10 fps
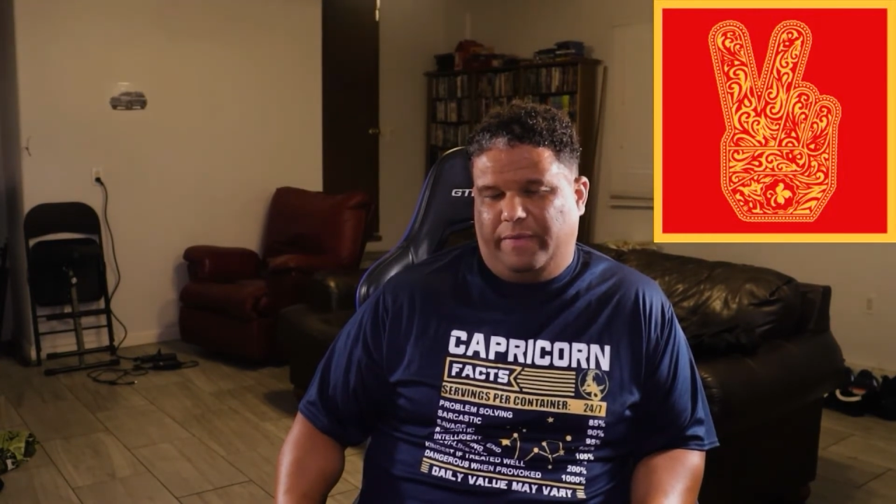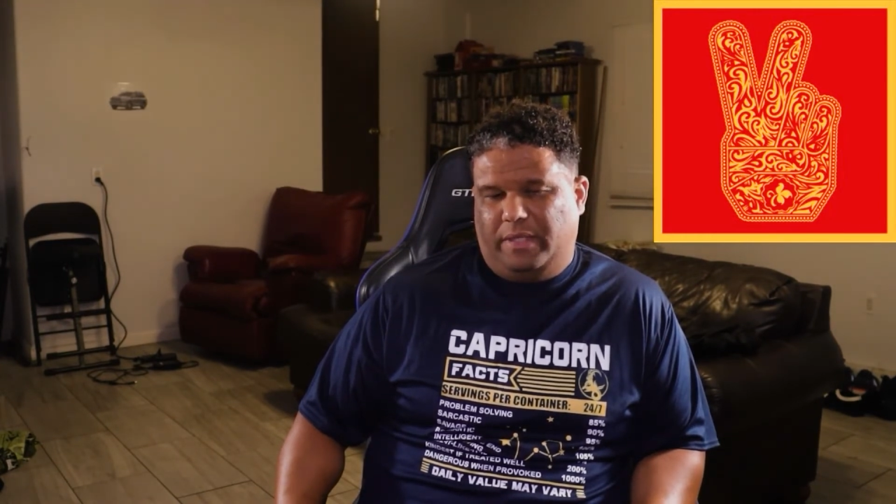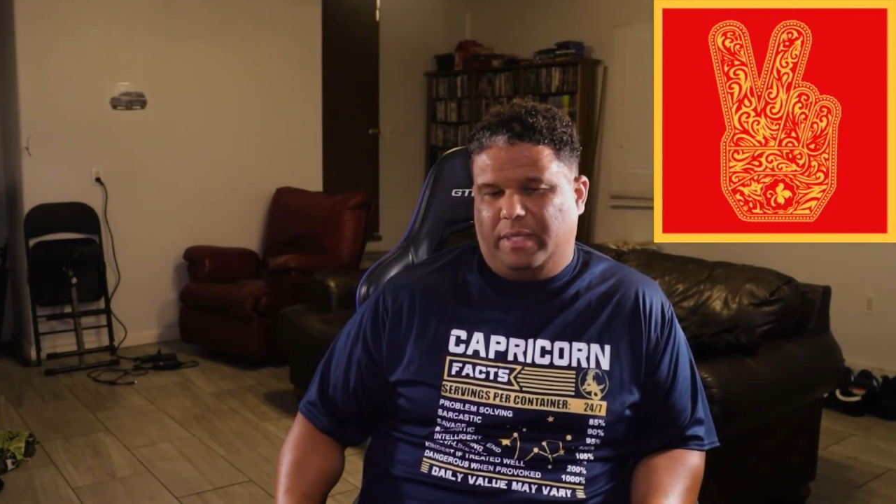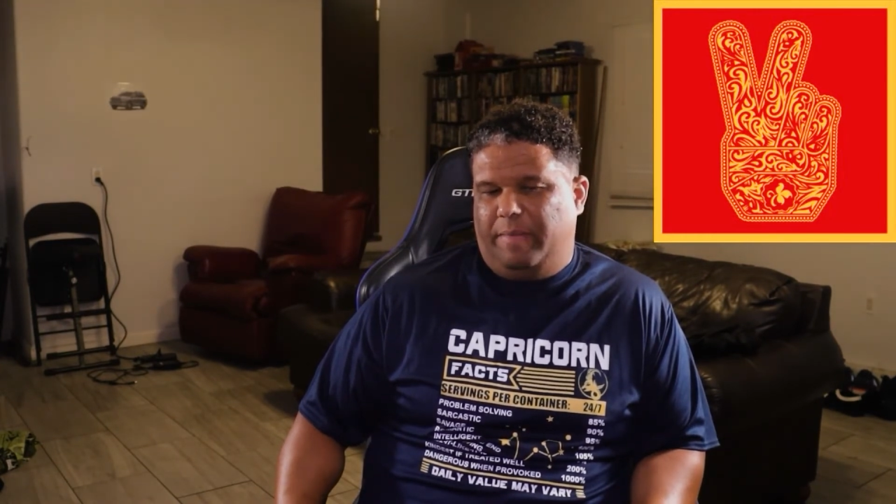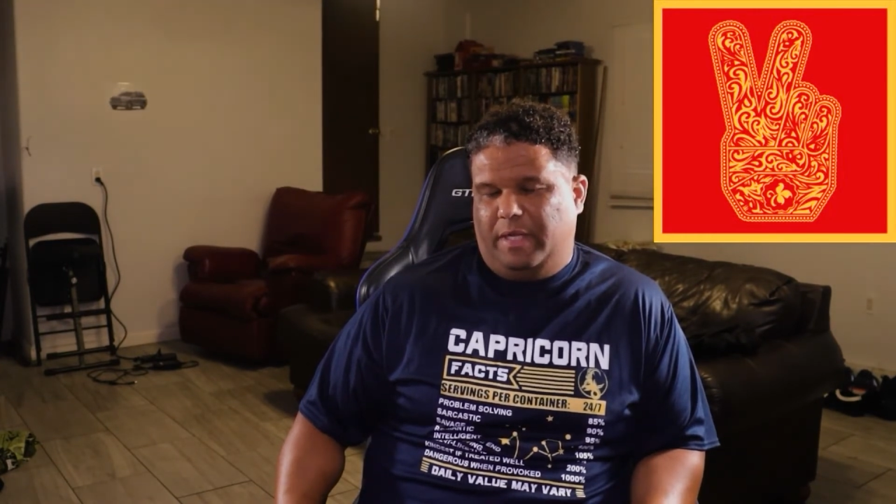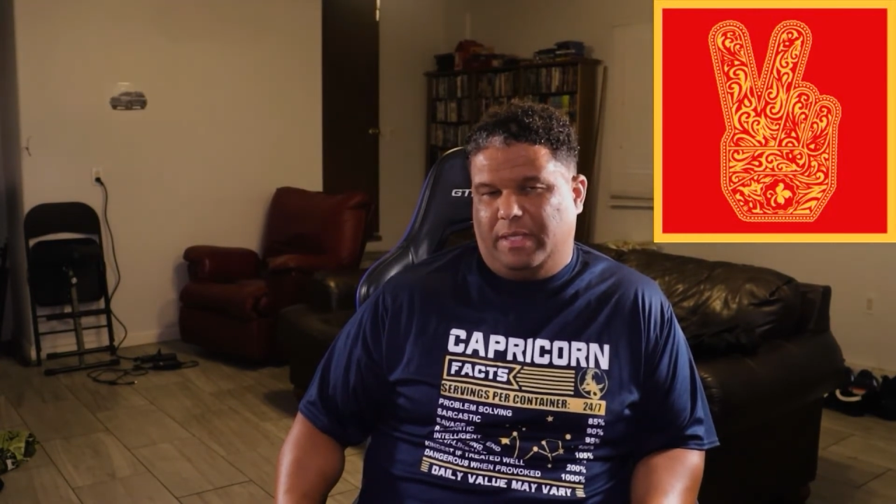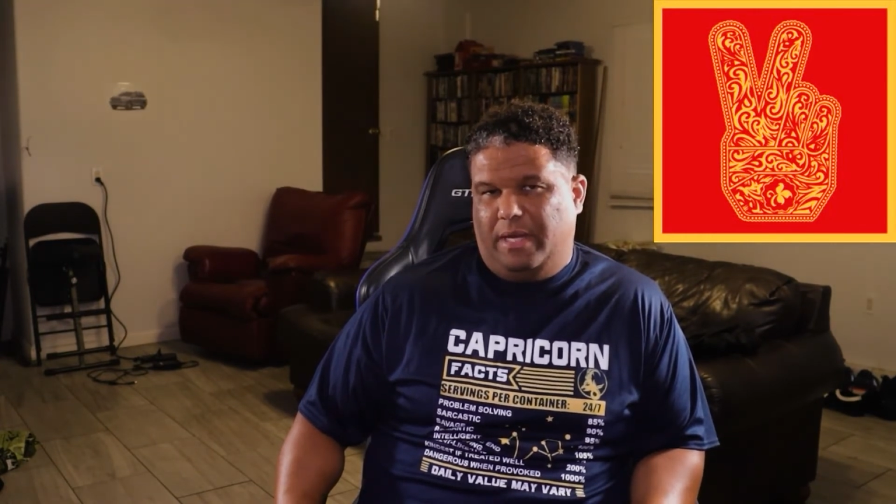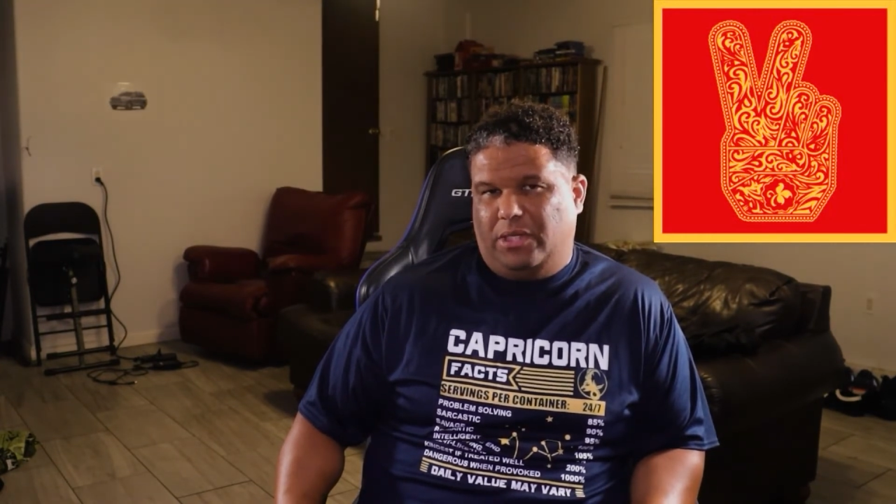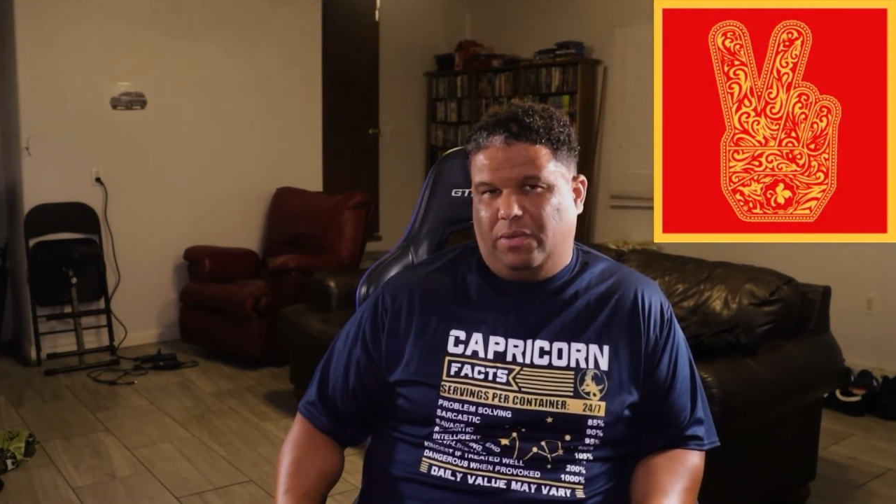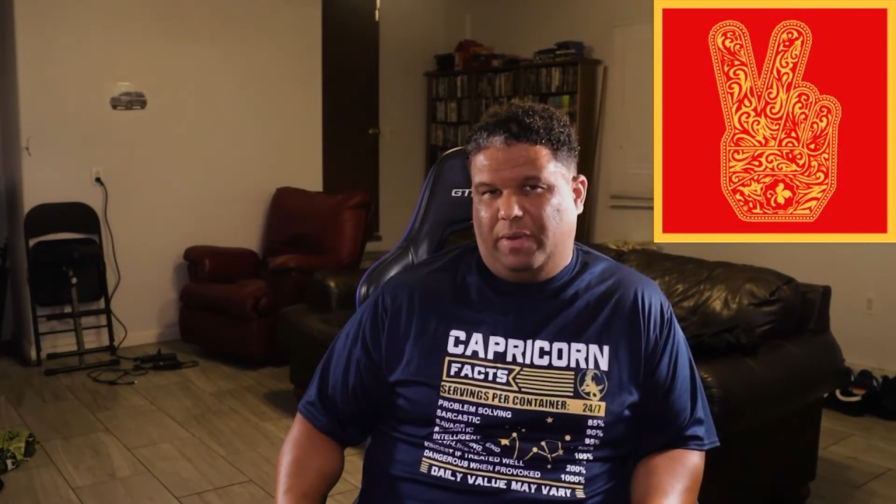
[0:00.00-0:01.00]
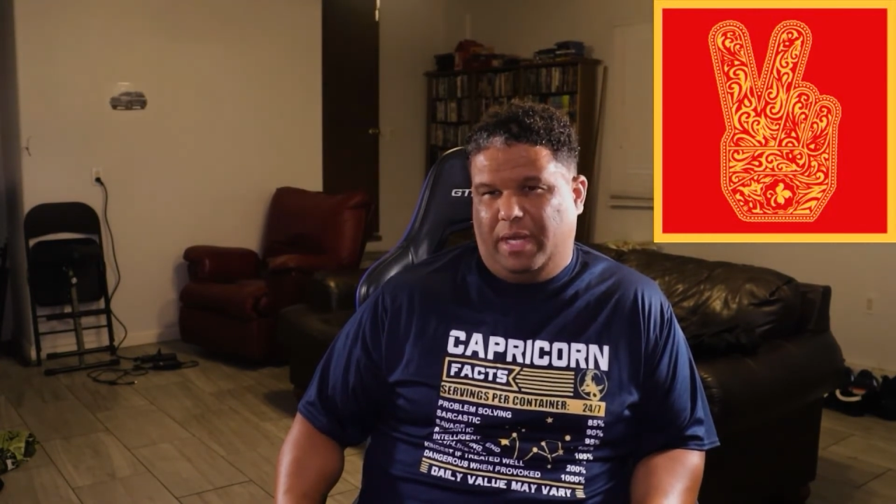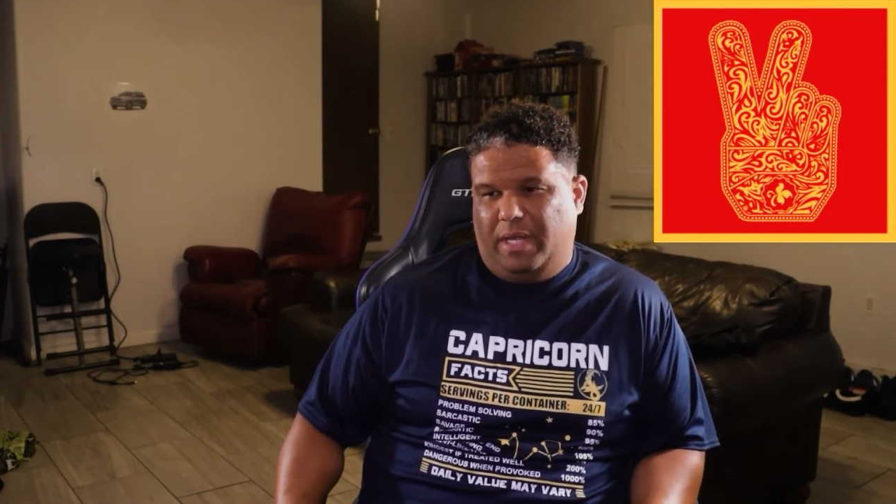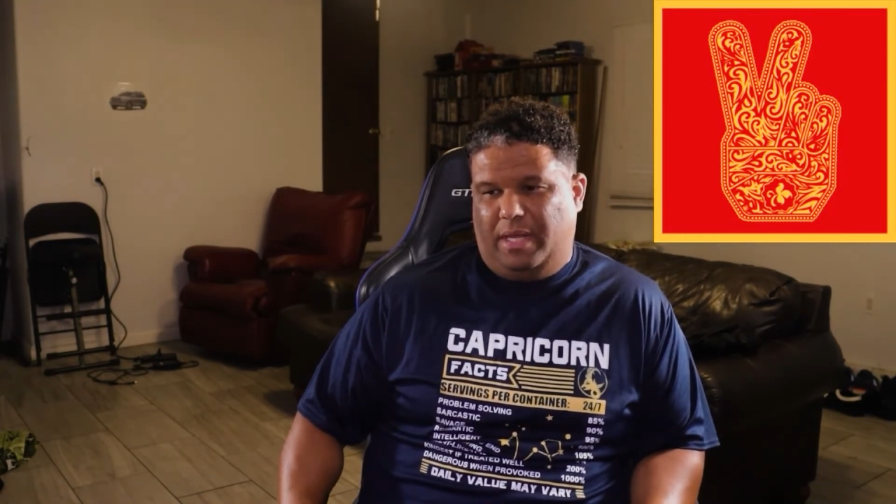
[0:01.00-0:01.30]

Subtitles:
and somebody's not doing it,